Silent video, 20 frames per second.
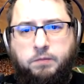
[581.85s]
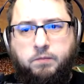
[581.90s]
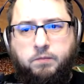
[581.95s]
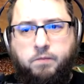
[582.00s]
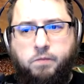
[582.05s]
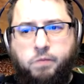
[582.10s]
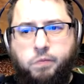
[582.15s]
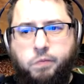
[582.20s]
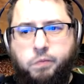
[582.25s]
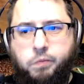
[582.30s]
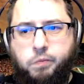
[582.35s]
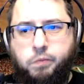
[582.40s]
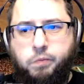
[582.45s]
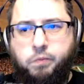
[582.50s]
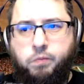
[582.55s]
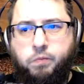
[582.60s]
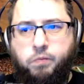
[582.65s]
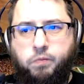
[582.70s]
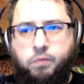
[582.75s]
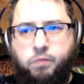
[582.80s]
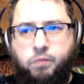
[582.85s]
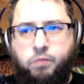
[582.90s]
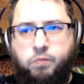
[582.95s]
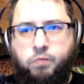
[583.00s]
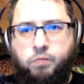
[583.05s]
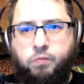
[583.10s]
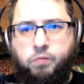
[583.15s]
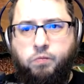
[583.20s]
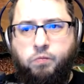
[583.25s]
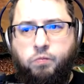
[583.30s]

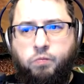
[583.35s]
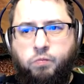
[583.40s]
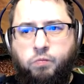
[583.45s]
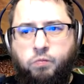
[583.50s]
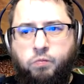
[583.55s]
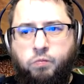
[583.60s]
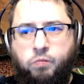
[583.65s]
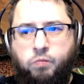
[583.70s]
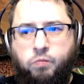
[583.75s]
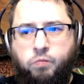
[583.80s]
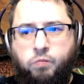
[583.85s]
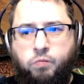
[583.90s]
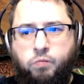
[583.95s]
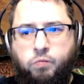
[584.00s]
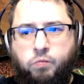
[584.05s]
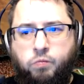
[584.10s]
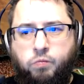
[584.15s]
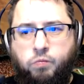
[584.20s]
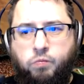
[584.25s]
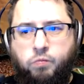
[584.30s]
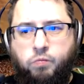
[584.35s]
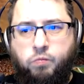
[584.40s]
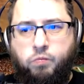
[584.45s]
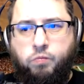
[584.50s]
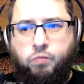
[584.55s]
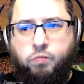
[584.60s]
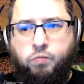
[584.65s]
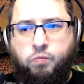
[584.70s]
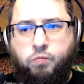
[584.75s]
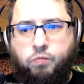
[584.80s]

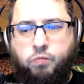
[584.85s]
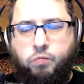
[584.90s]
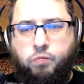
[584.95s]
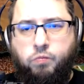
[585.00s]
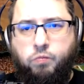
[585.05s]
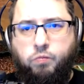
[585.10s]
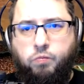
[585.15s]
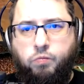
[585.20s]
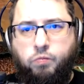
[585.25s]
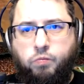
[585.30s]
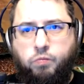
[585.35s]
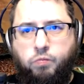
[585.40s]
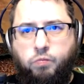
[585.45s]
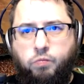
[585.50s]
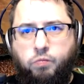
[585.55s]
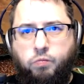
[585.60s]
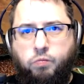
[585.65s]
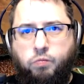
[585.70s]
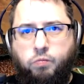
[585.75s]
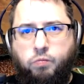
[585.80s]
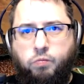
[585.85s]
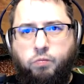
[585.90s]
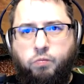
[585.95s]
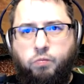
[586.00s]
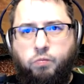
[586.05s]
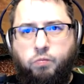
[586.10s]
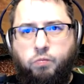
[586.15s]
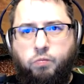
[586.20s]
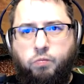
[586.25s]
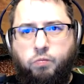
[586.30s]

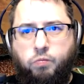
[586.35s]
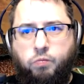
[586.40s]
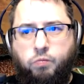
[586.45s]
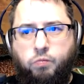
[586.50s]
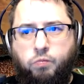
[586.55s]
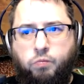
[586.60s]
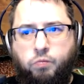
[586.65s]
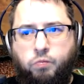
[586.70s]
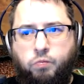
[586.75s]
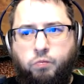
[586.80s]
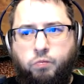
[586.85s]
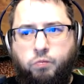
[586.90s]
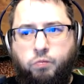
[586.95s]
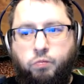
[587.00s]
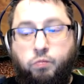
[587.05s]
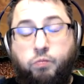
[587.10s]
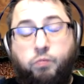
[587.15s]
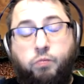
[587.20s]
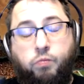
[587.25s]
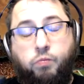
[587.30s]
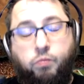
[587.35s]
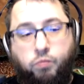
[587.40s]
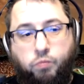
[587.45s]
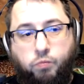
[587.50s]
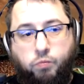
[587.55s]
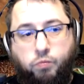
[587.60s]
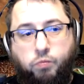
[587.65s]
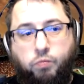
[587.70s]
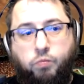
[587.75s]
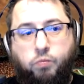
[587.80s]

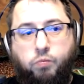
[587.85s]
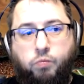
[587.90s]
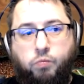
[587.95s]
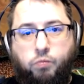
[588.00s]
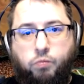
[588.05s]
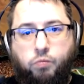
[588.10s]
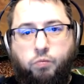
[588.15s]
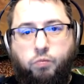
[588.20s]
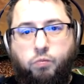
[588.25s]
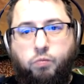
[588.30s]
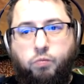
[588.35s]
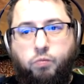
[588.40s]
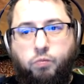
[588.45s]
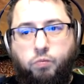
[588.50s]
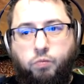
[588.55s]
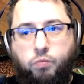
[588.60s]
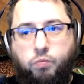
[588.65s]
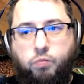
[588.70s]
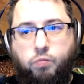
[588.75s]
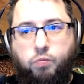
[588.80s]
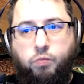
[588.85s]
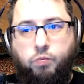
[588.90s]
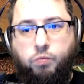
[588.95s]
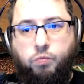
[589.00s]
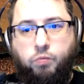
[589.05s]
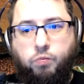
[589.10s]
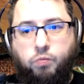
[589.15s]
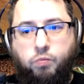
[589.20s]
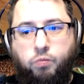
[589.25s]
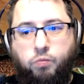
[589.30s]

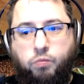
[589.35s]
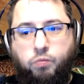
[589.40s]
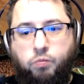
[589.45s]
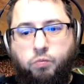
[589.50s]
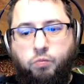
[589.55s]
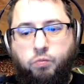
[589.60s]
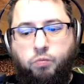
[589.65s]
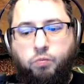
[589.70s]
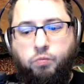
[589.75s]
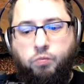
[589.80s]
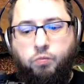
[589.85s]
(not speaking)